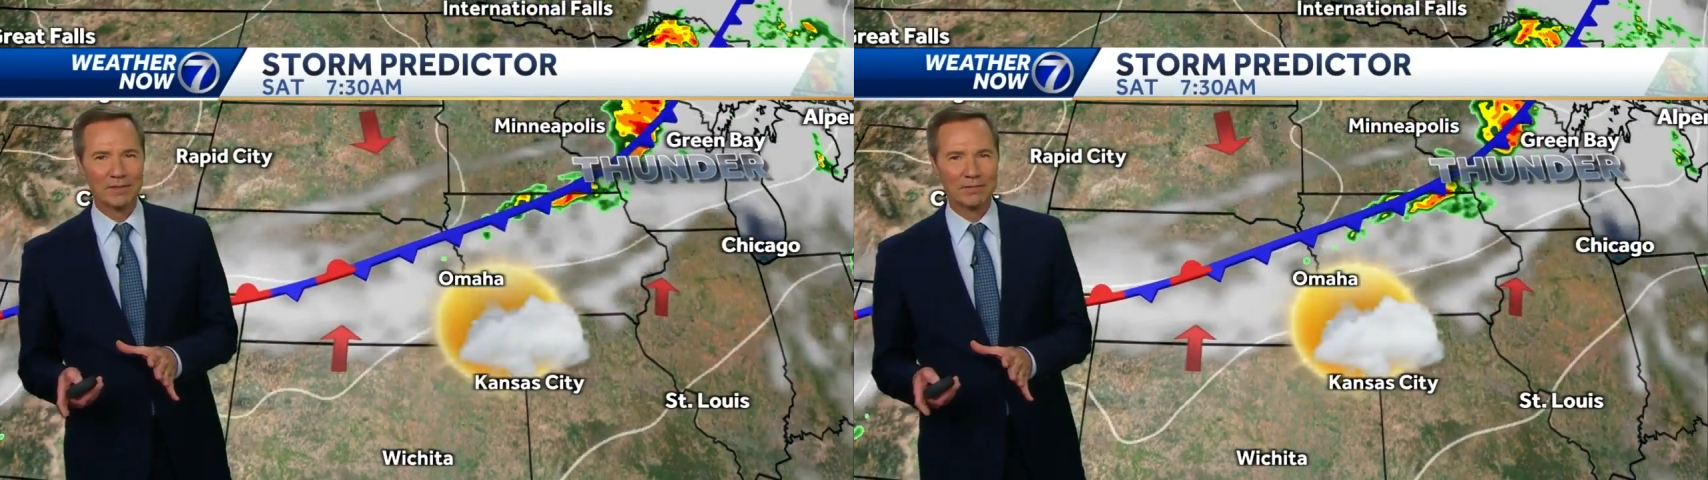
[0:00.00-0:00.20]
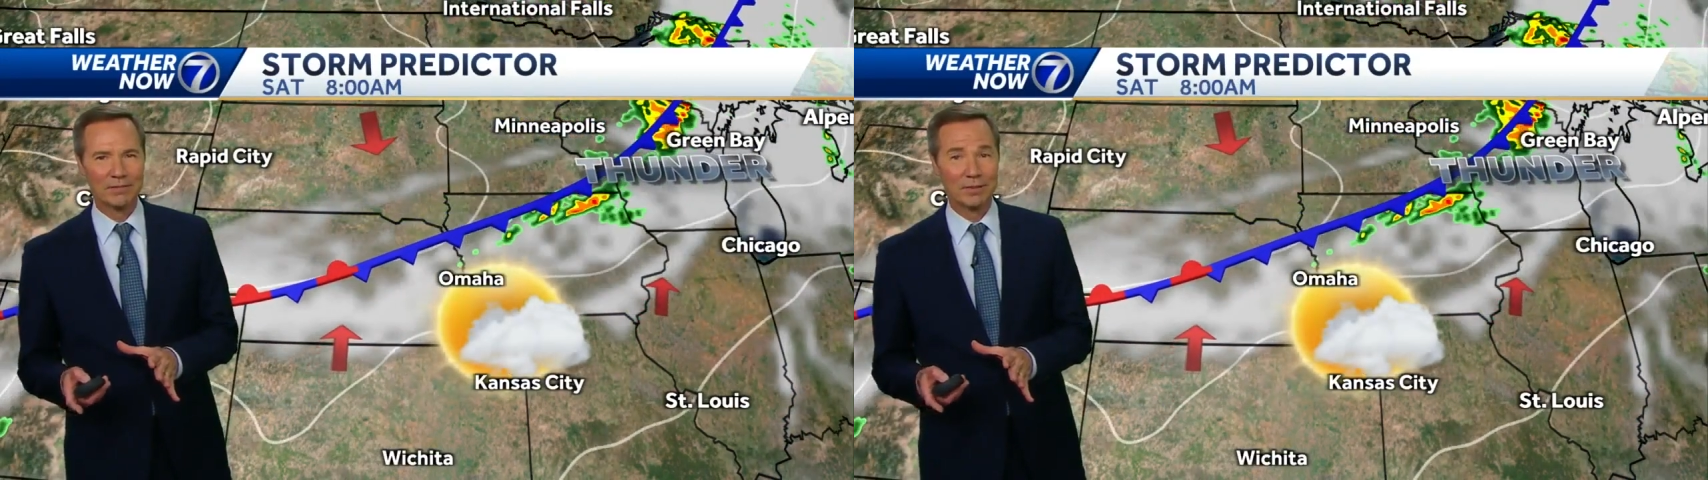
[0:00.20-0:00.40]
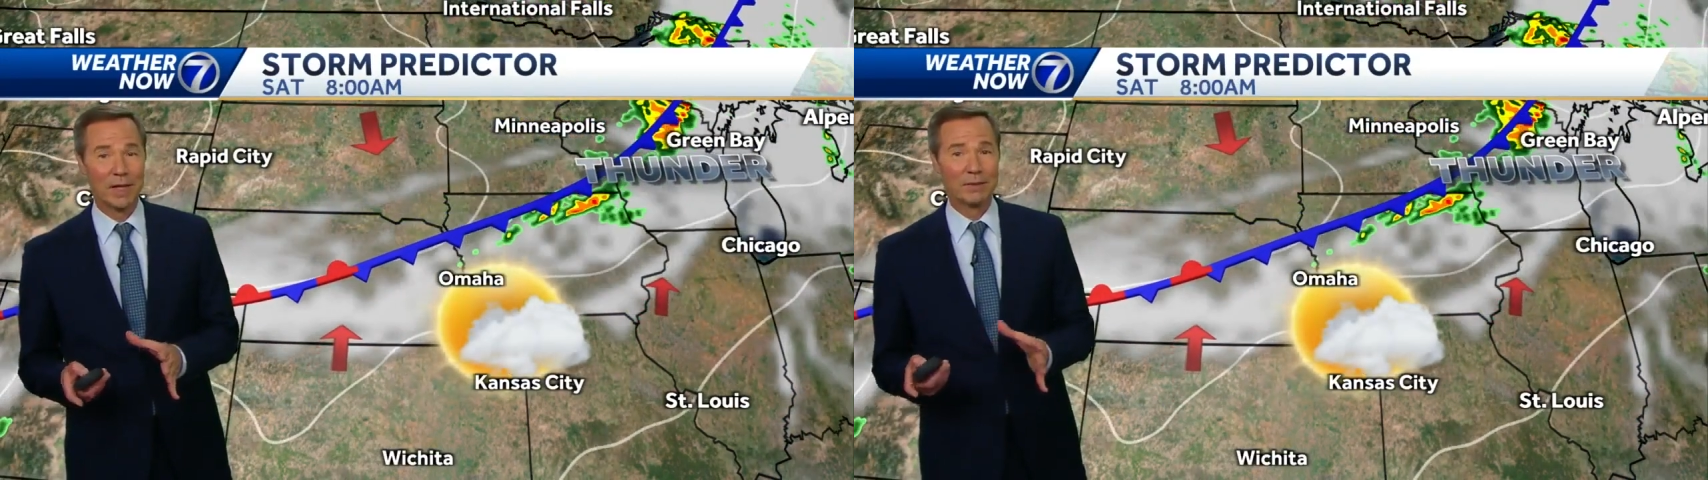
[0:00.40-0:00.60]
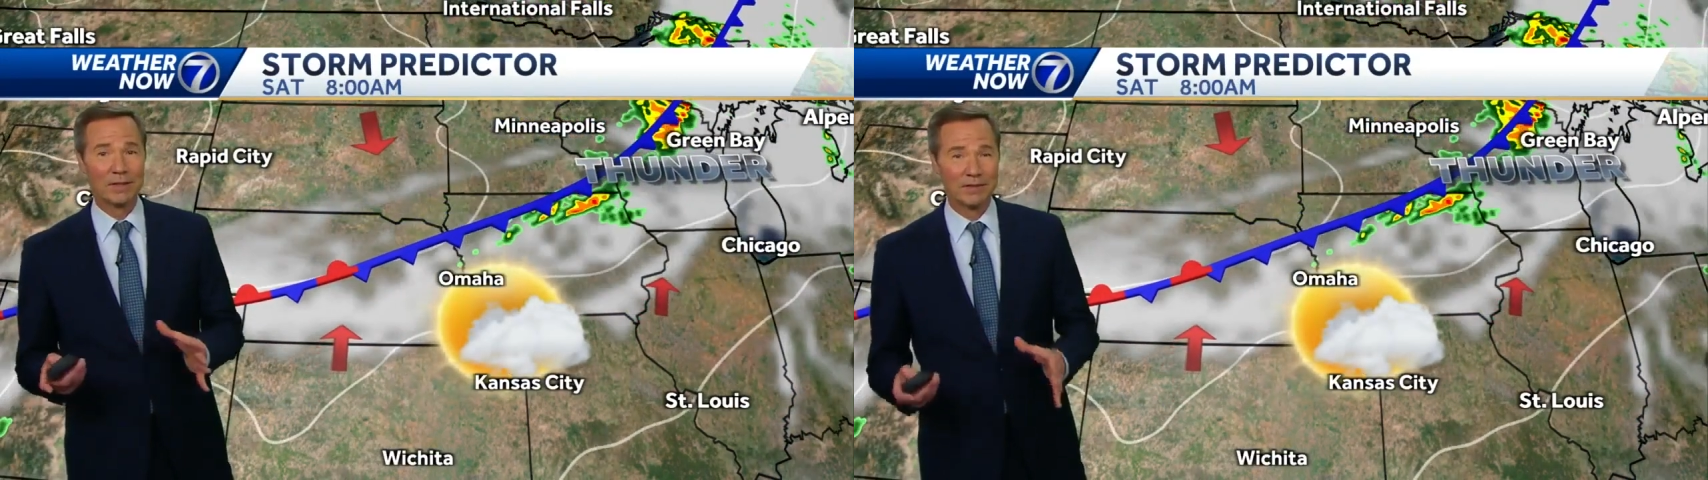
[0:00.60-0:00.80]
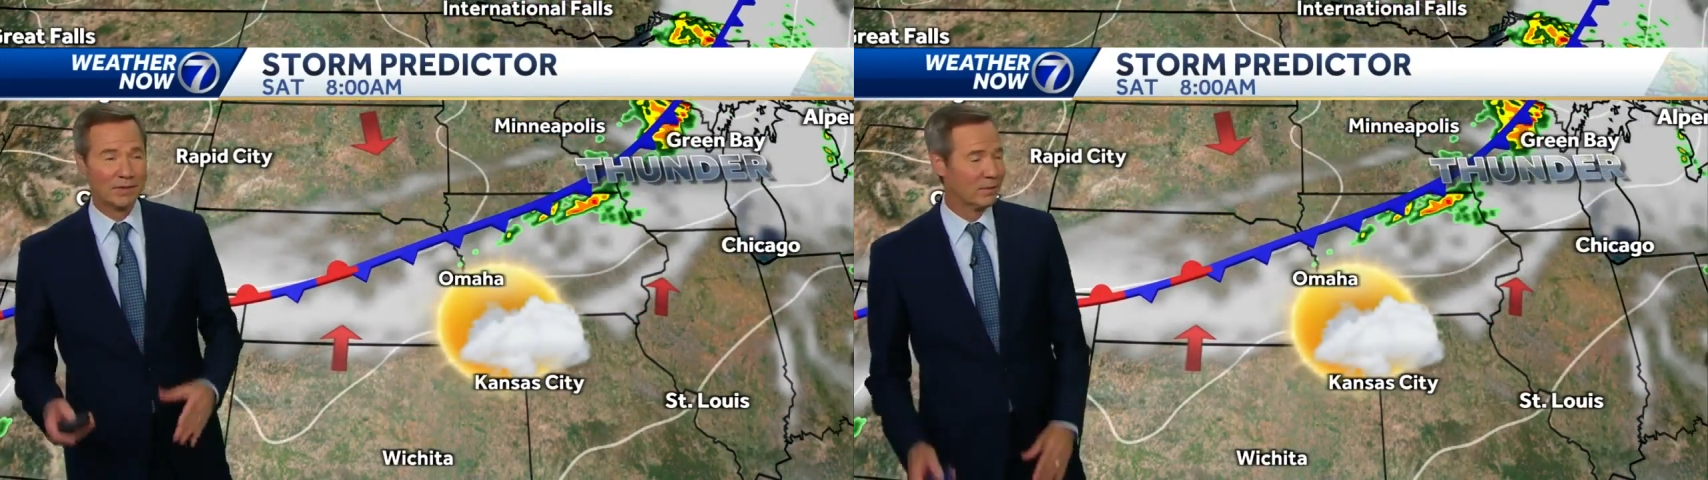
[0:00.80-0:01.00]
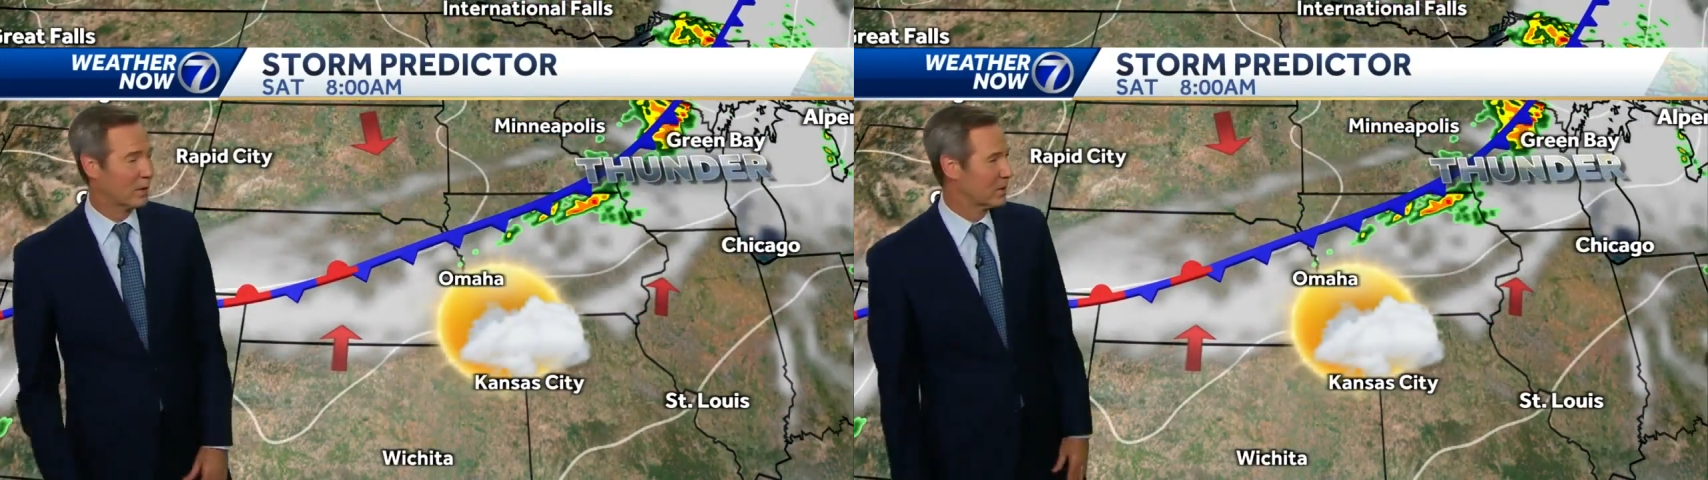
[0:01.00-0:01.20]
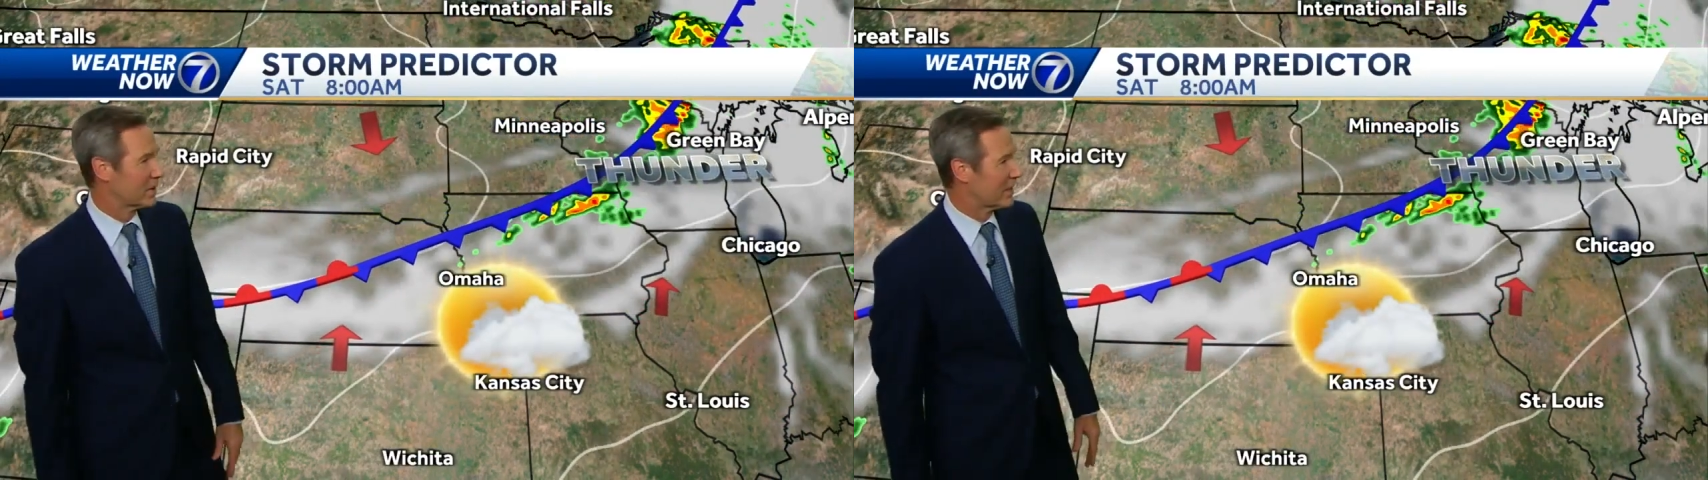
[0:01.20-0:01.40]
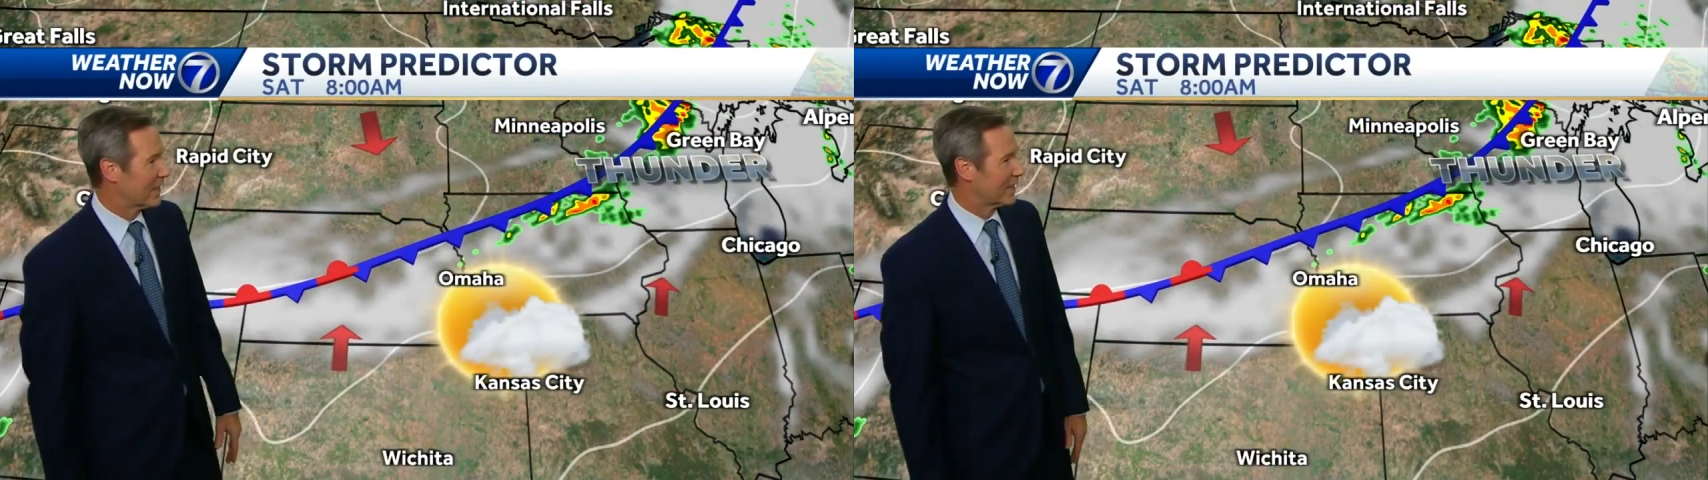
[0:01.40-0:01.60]
and probably for most
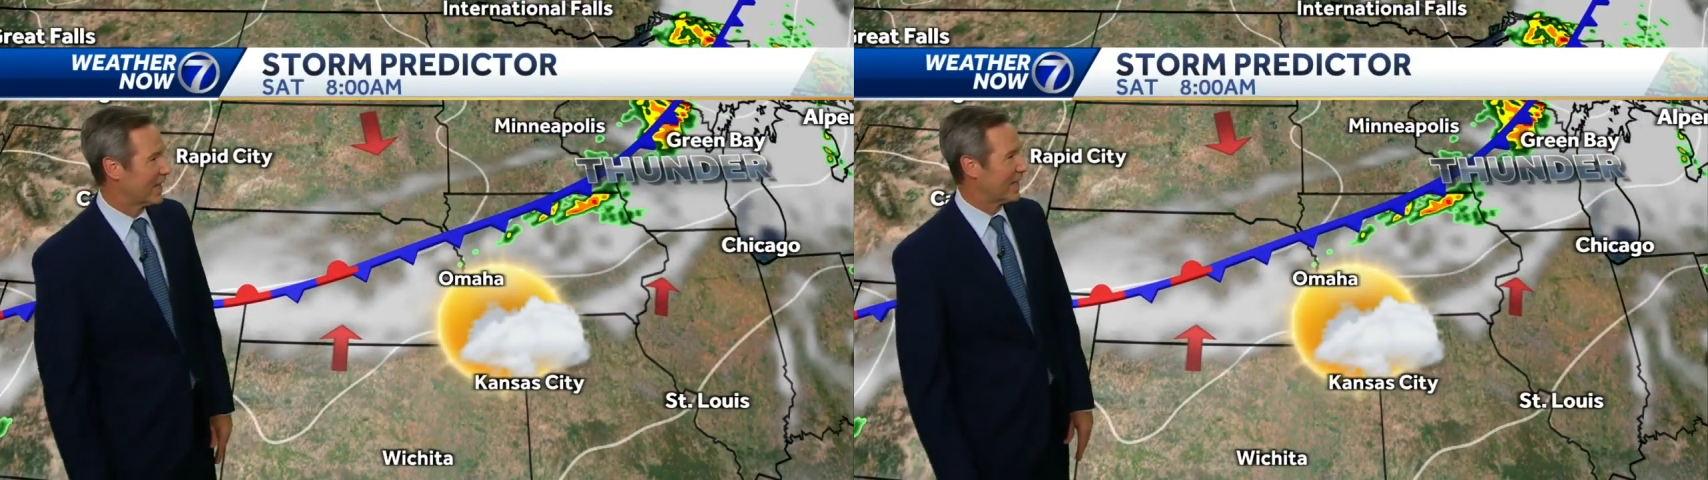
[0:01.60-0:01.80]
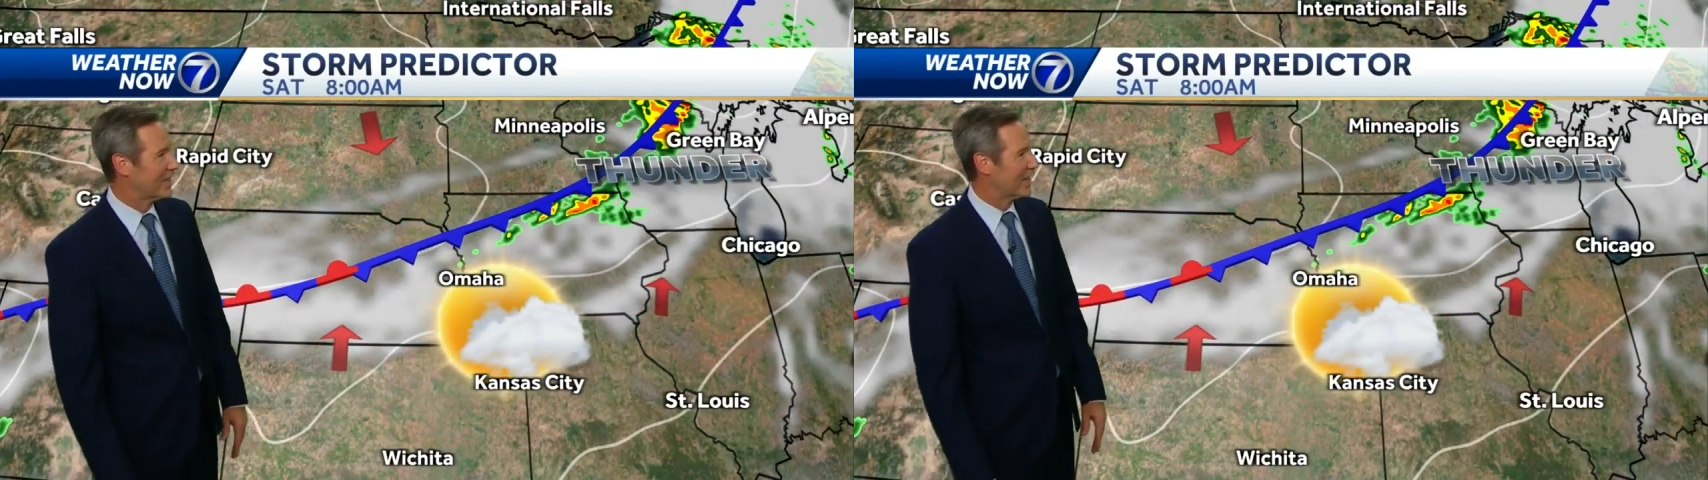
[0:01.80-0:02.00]
of the day the heat